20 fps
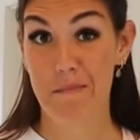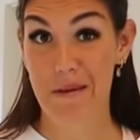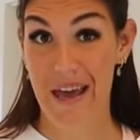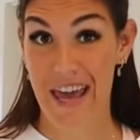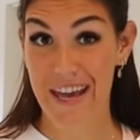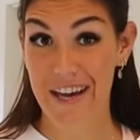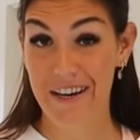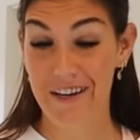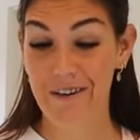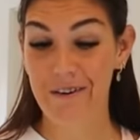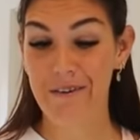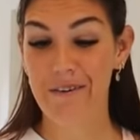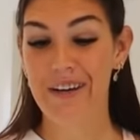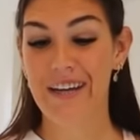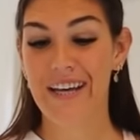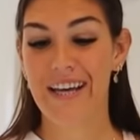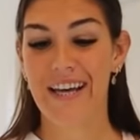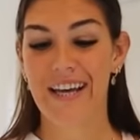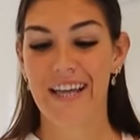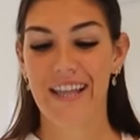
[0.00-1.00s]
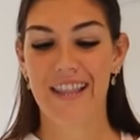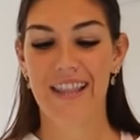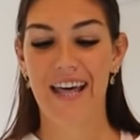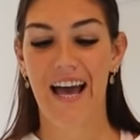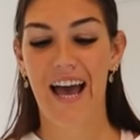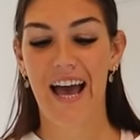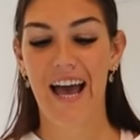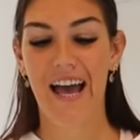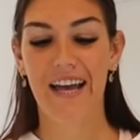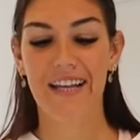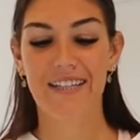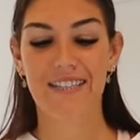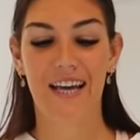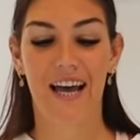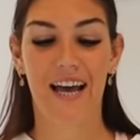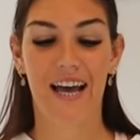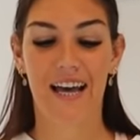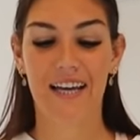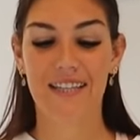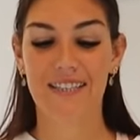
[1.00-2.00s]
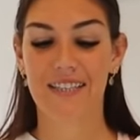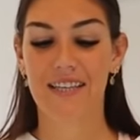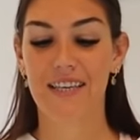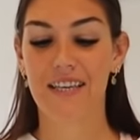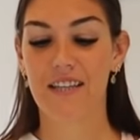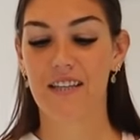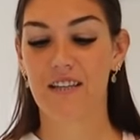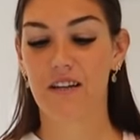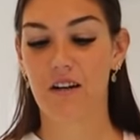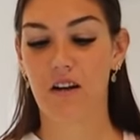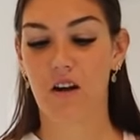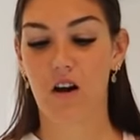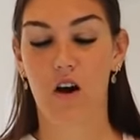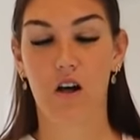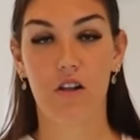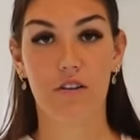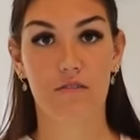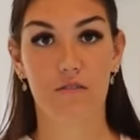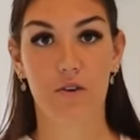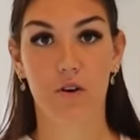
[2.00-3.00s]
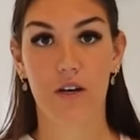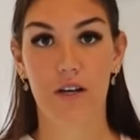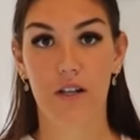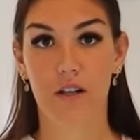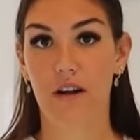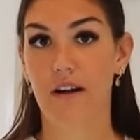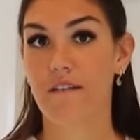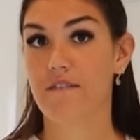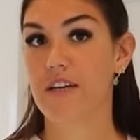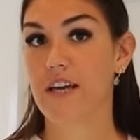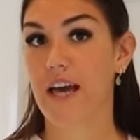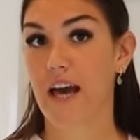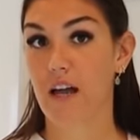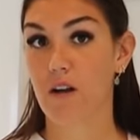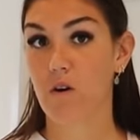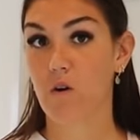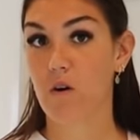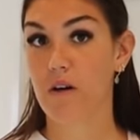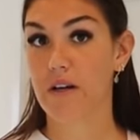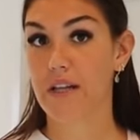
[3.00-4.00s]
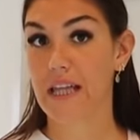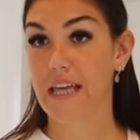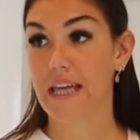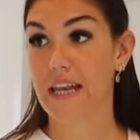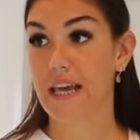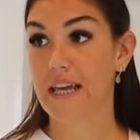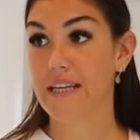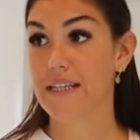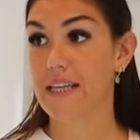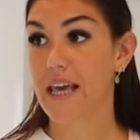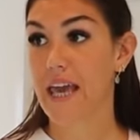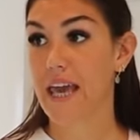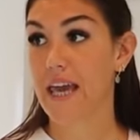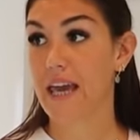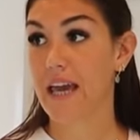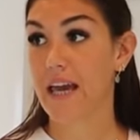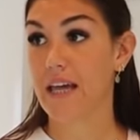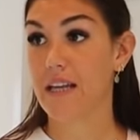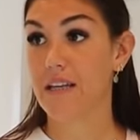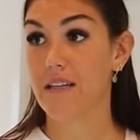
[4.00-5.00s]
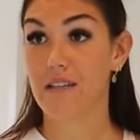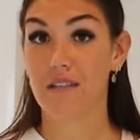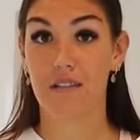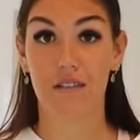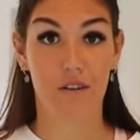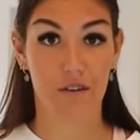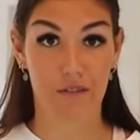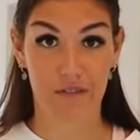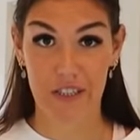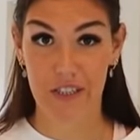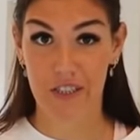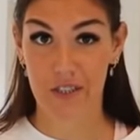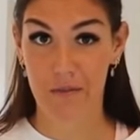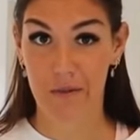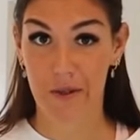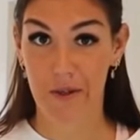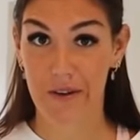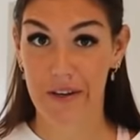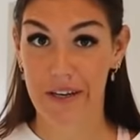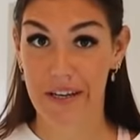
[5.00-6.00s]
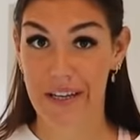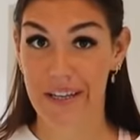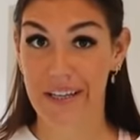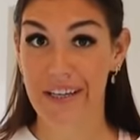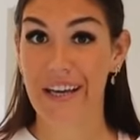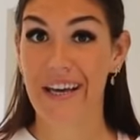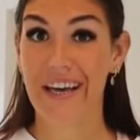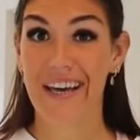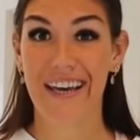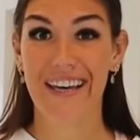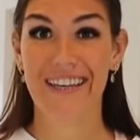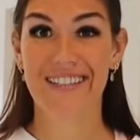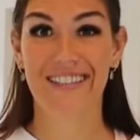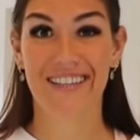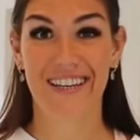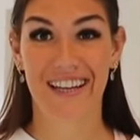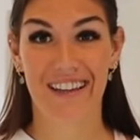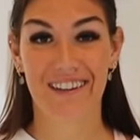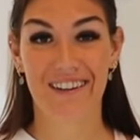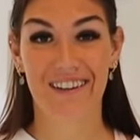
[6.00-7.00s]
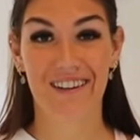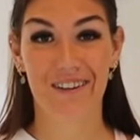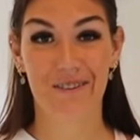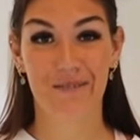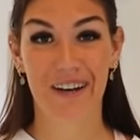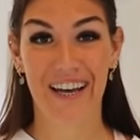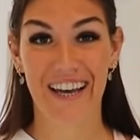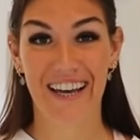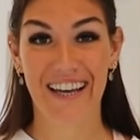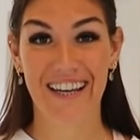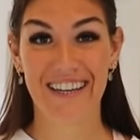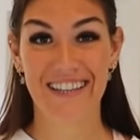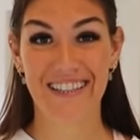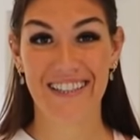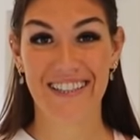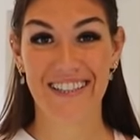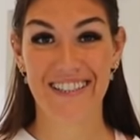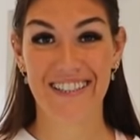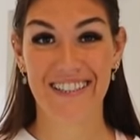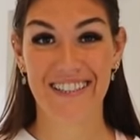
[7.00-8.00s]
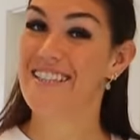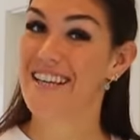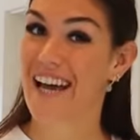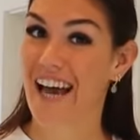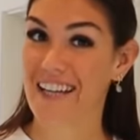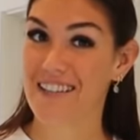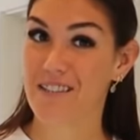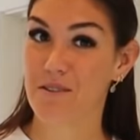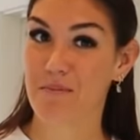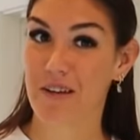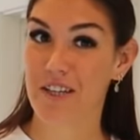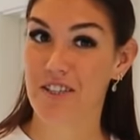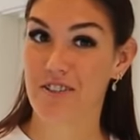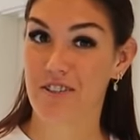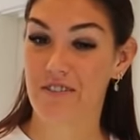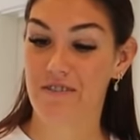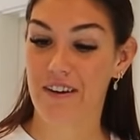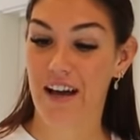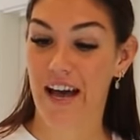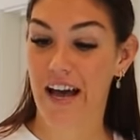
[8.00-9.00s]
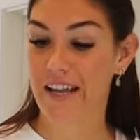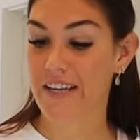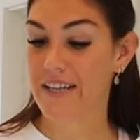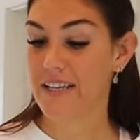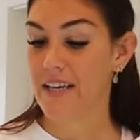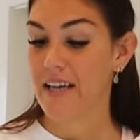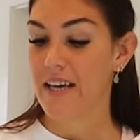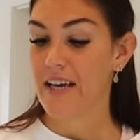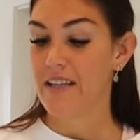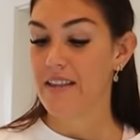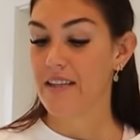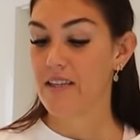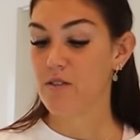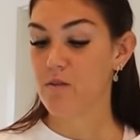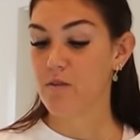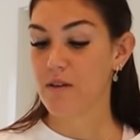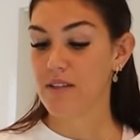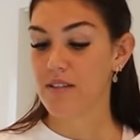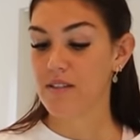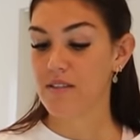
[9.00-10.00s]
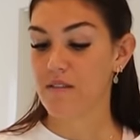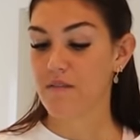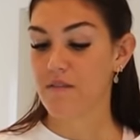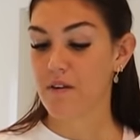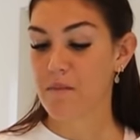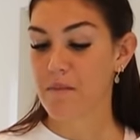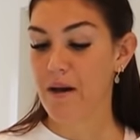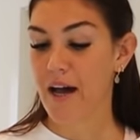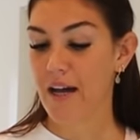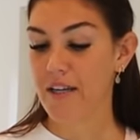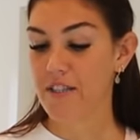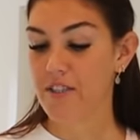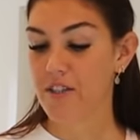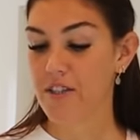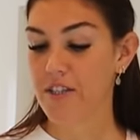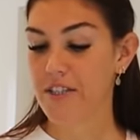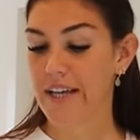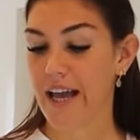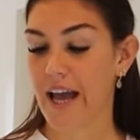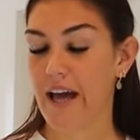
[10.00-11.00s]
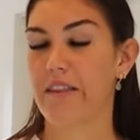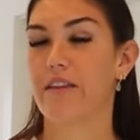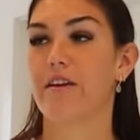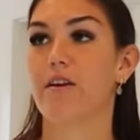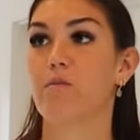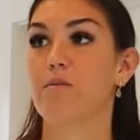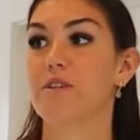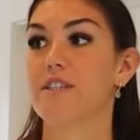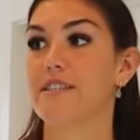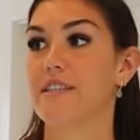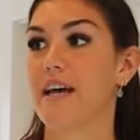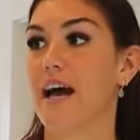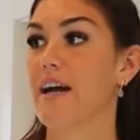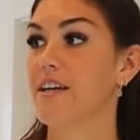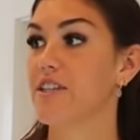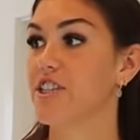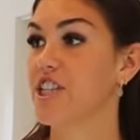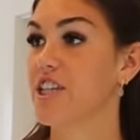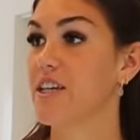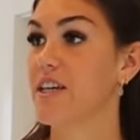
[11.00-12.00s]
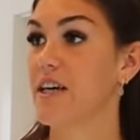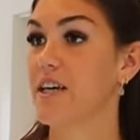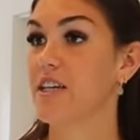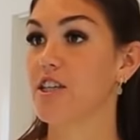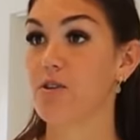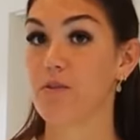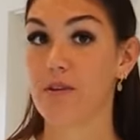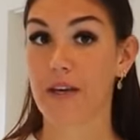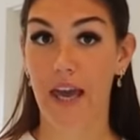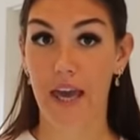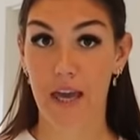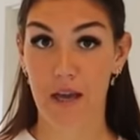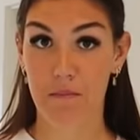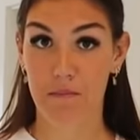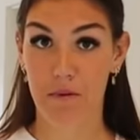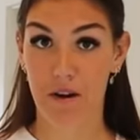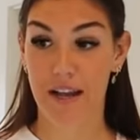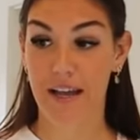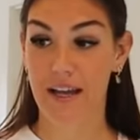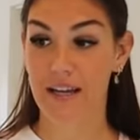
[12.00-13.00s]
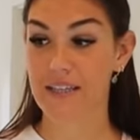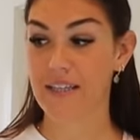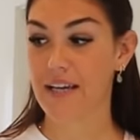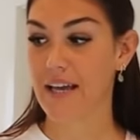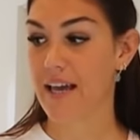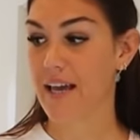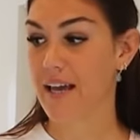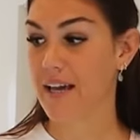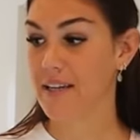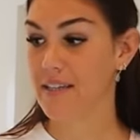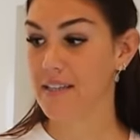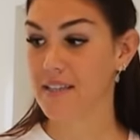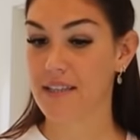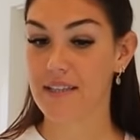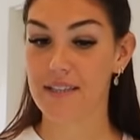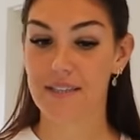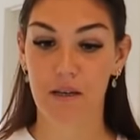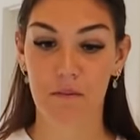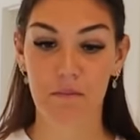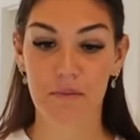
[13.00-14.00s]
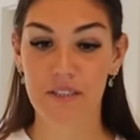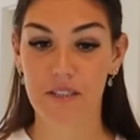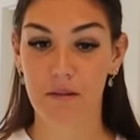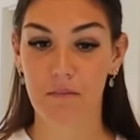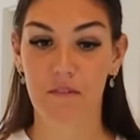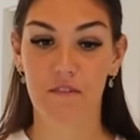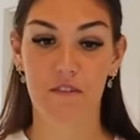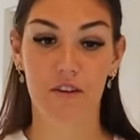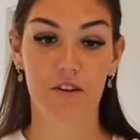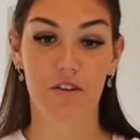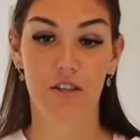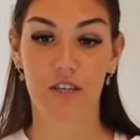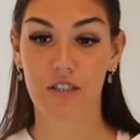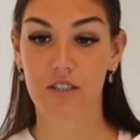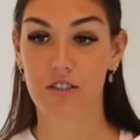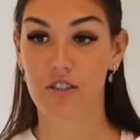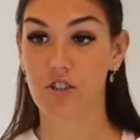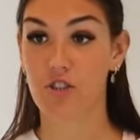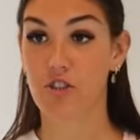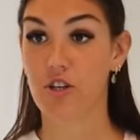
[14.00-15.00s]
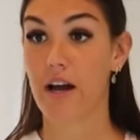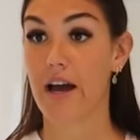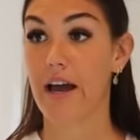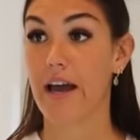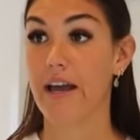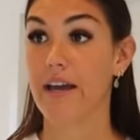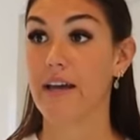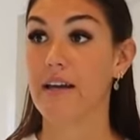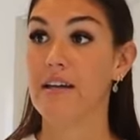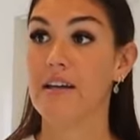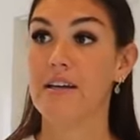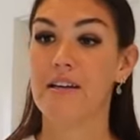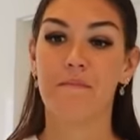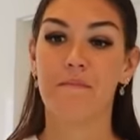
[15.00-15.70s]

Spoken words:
mayo that has either olive oil or avocado oil in it and no vegetable oil is another good way to add some extra fat. This one's from Hunter & Gather, which is actually a UK brand, and they sent me some of their things to try